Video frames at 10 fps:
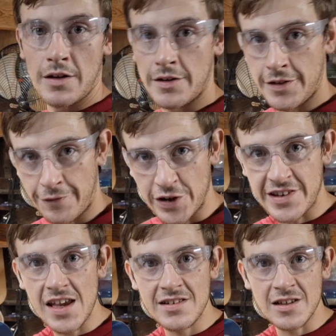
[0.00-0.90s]
The
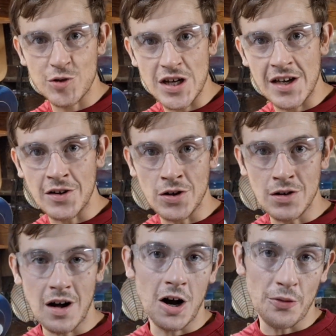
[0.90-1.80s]
Vertasium
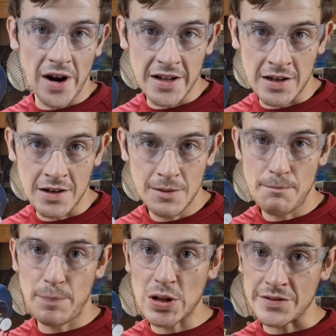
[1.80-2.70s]
channel already
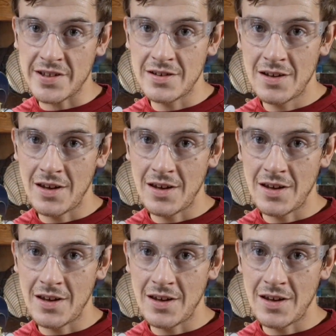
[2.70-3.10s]
built